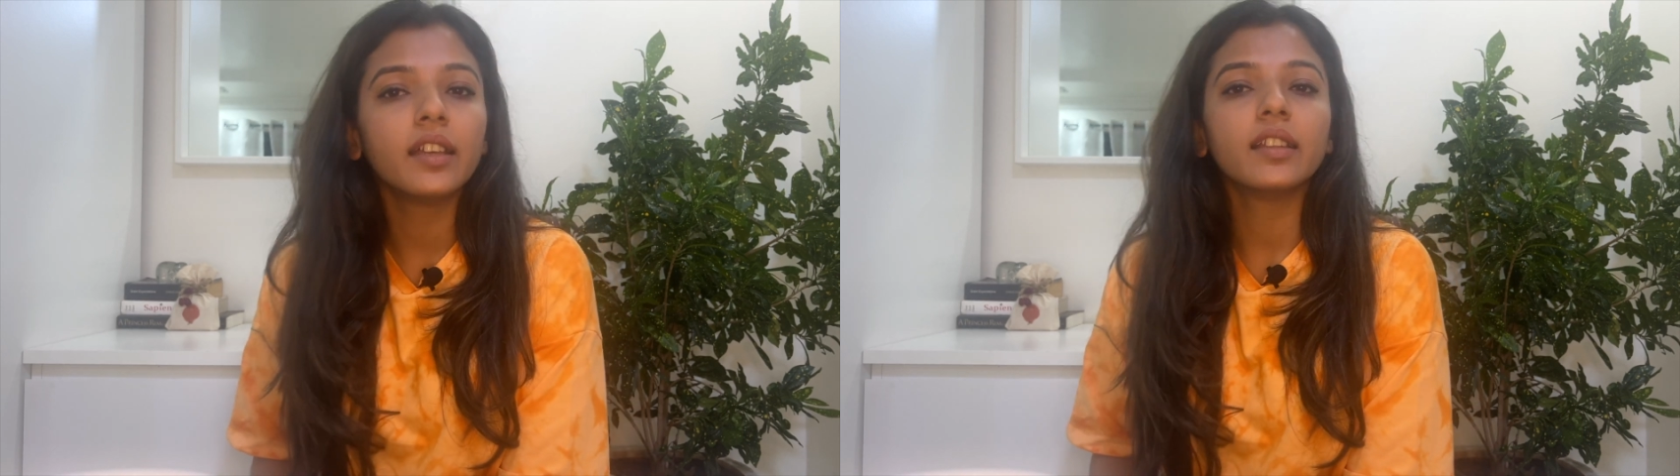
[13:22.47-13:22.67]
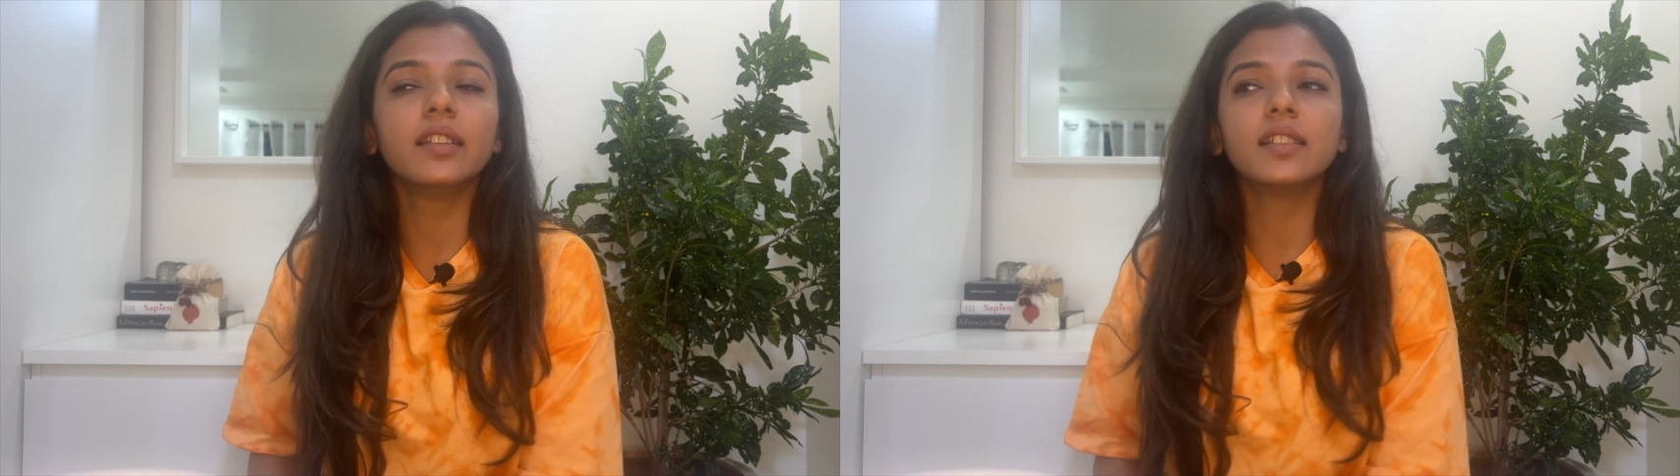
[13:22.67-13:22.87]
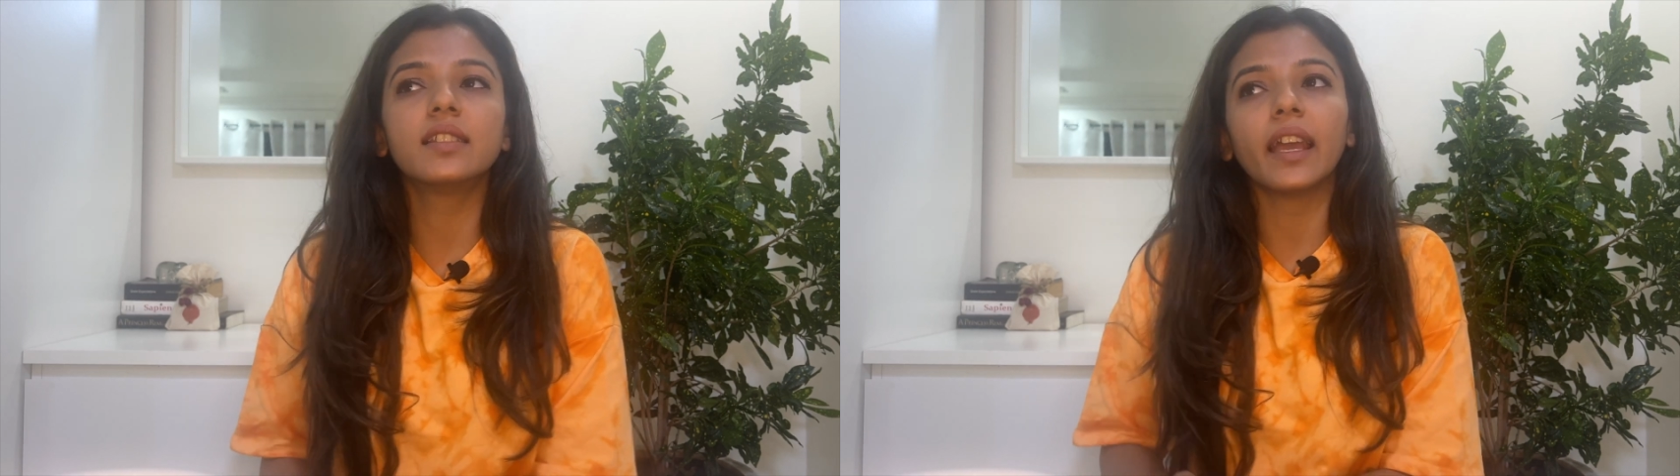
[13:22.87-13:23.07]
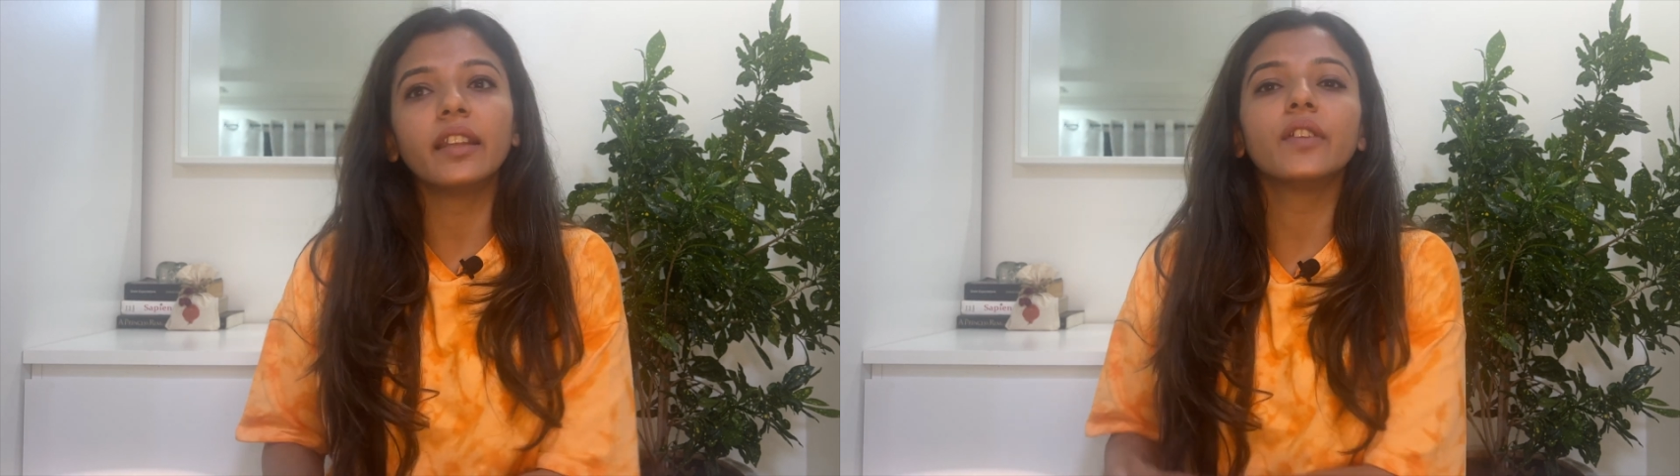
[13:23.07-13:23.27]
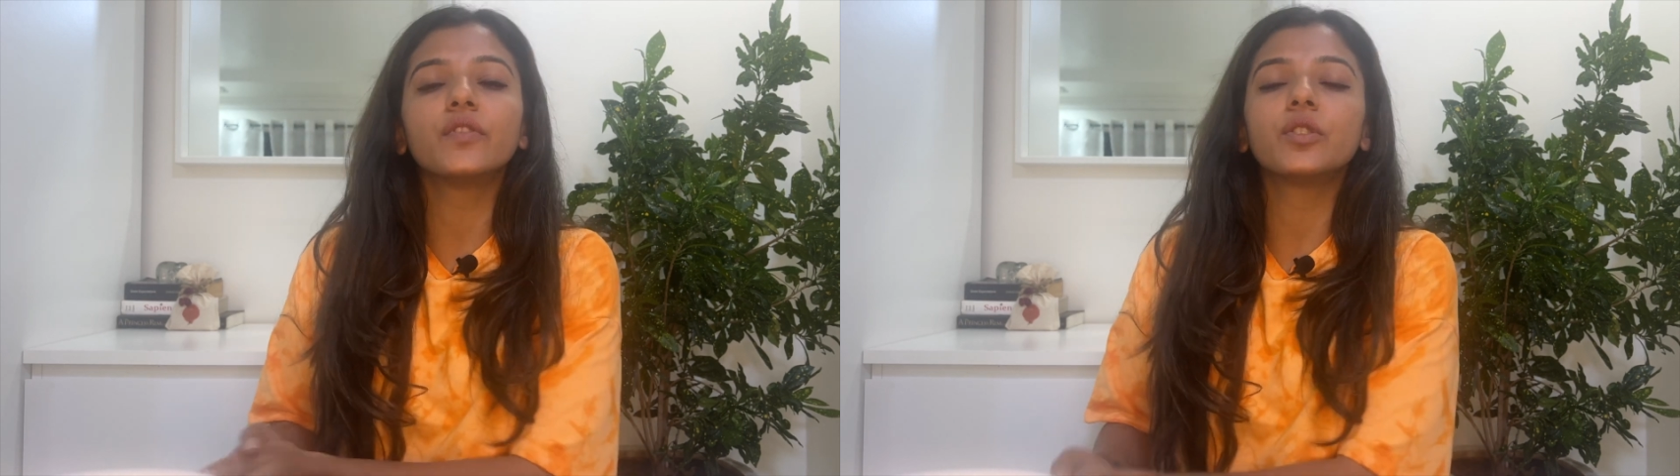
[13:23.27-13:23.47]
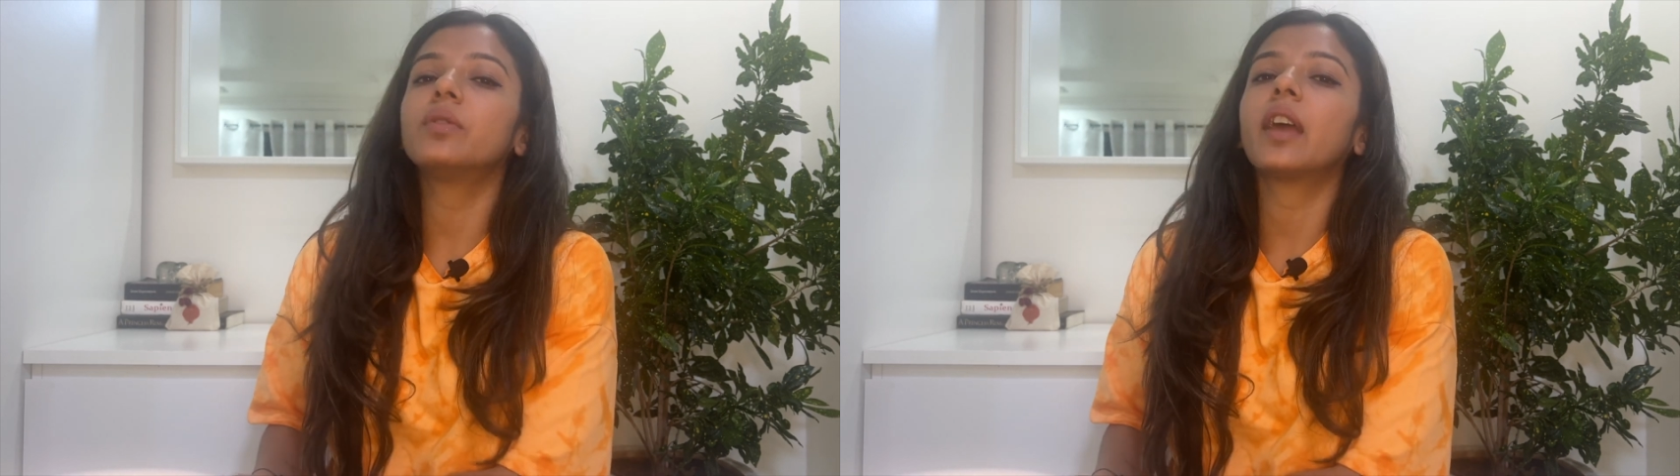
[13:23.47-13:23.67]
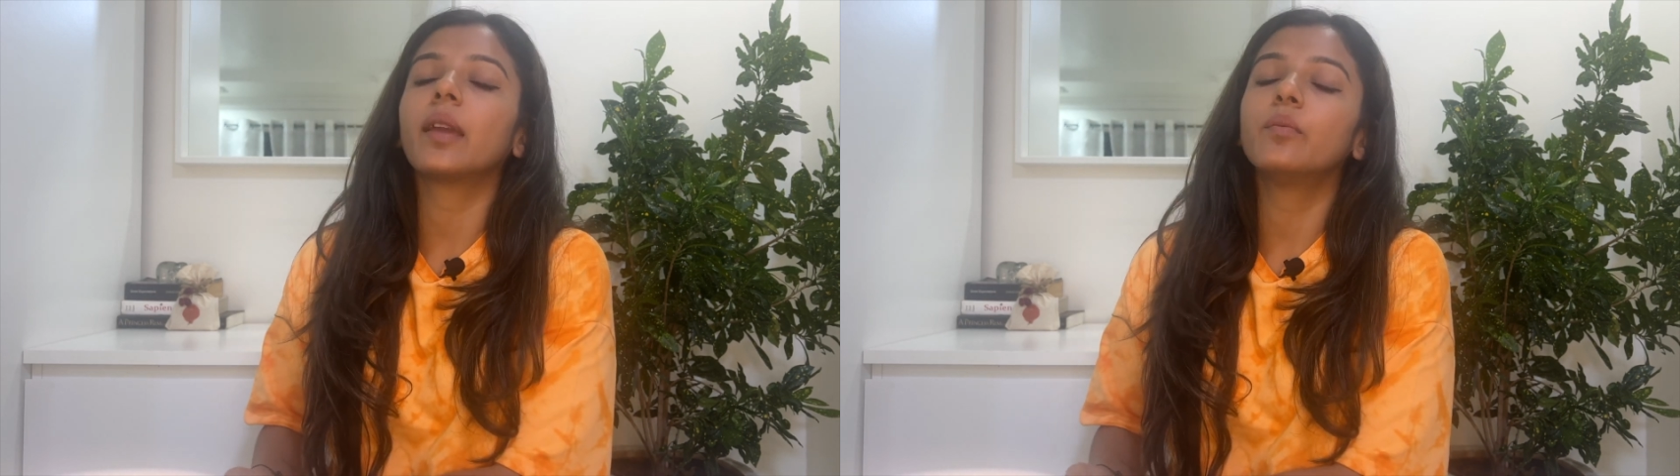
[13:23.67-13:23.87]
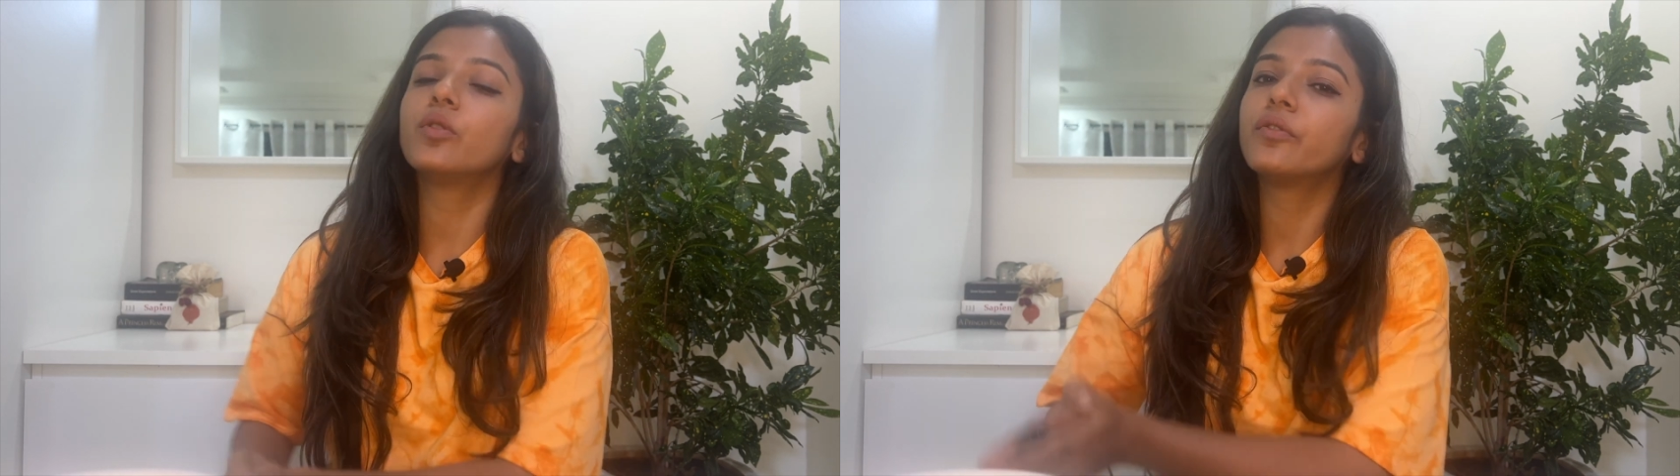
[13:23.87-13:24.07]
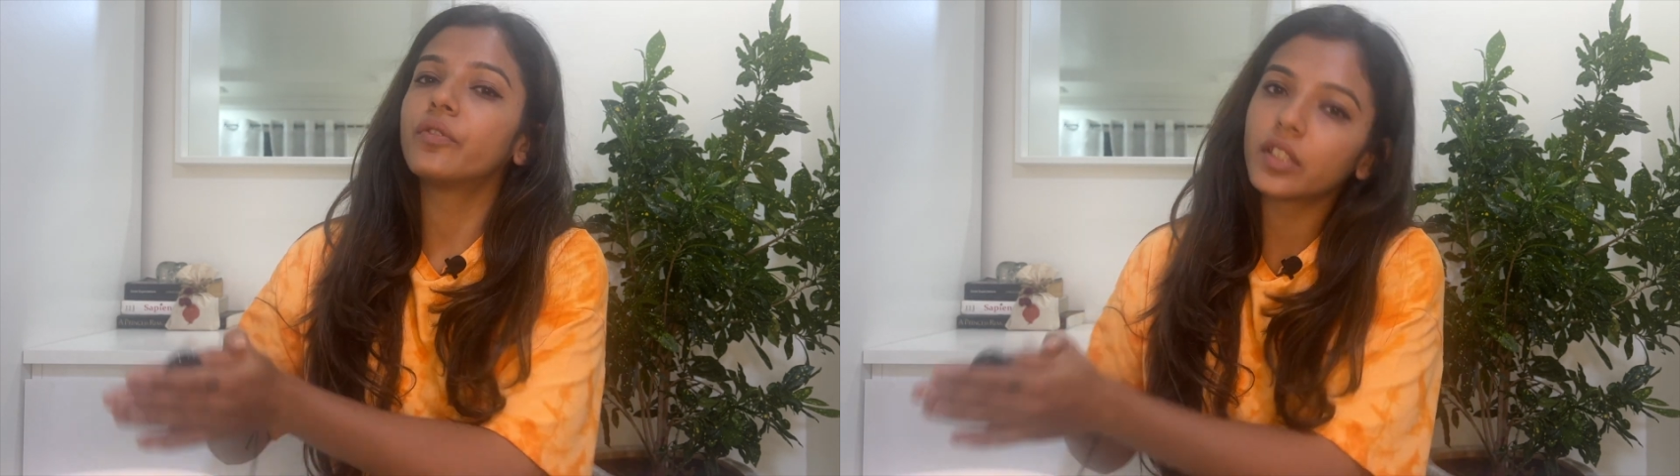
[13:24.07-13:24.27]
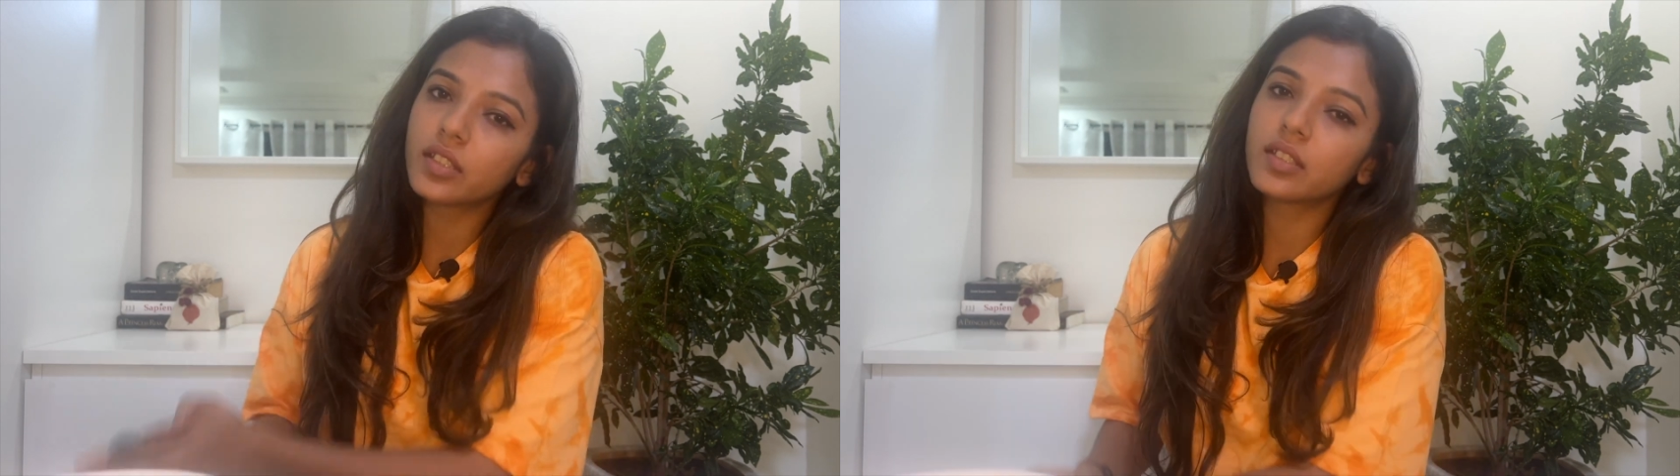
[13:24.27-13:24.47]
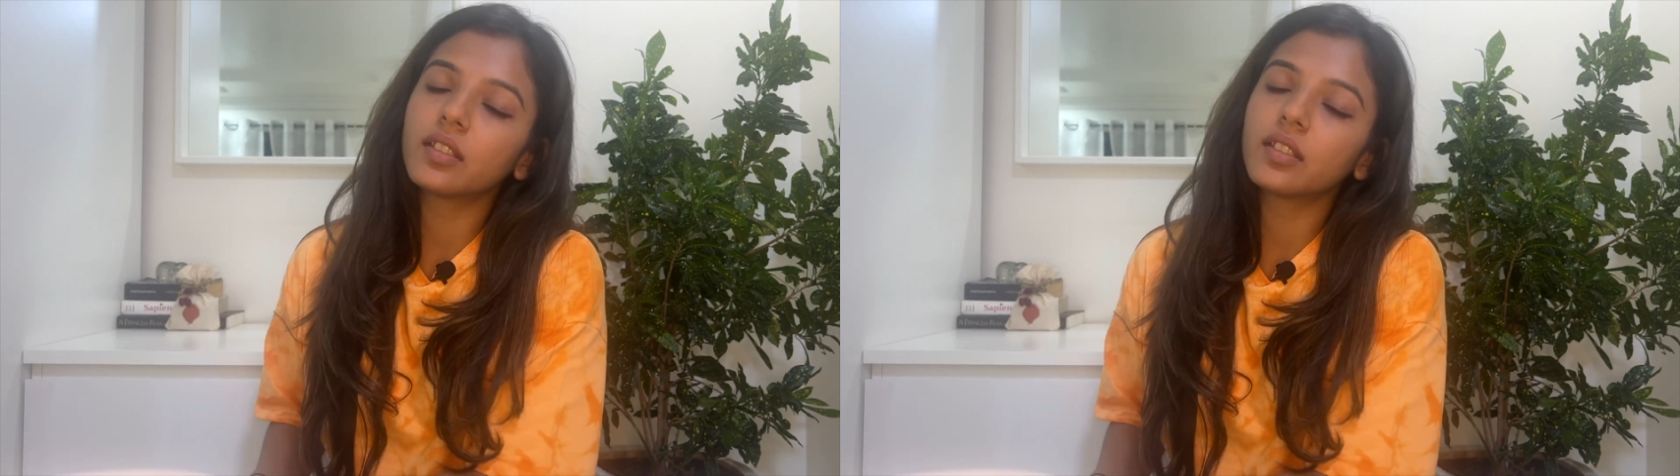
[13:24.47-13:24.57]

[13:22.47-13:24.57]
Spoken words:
This then gives you time to fix